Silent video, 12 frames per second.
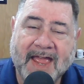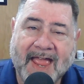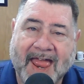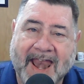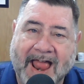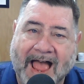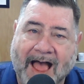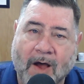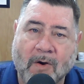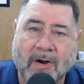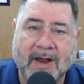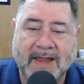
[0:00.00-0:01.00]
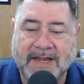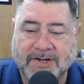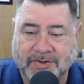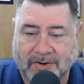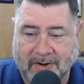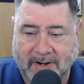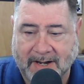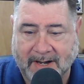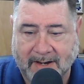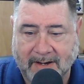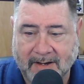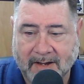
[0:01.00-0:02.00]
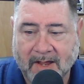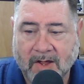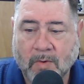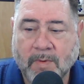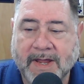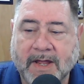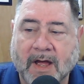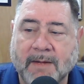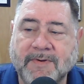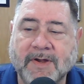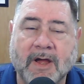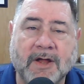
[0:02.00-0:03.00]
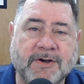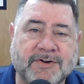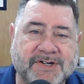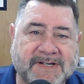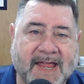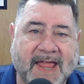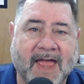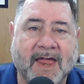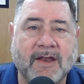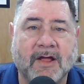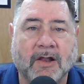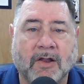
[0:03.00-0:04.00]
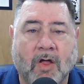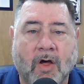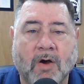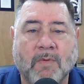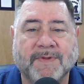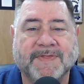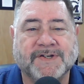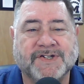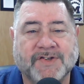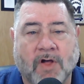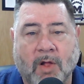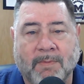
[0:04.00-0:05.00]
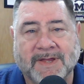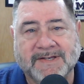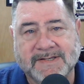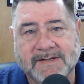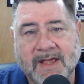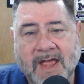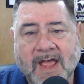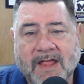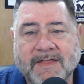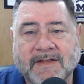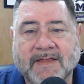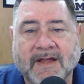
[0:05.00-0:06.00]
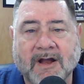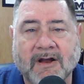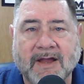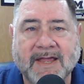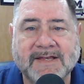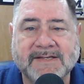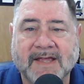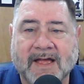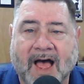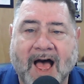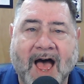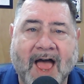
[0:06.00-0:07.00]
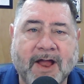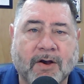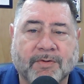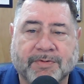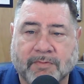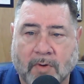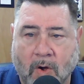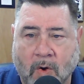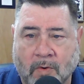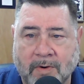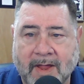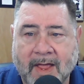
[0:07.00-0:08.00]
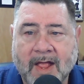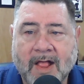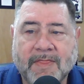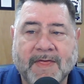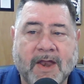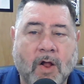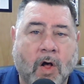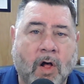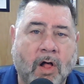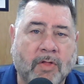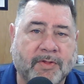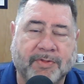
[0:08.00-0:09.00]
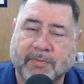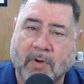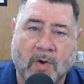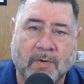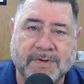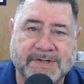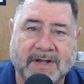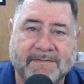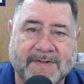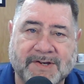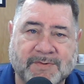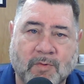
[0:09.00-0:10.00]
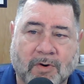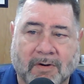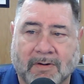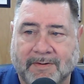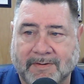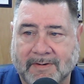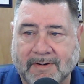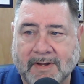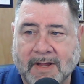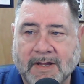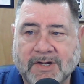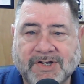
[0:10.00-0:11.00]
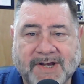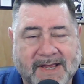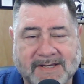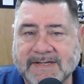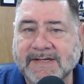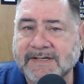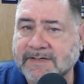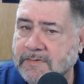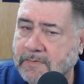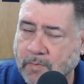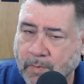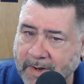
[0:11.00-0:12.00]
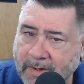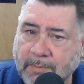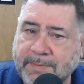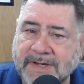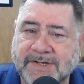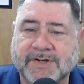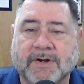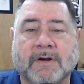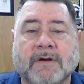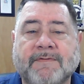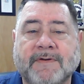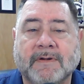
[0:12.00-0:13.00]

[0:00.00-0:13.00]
and our eternity, we come to understand, along with the psalmist, that there is a higher throne than all the thrones of this world. Justice will be served,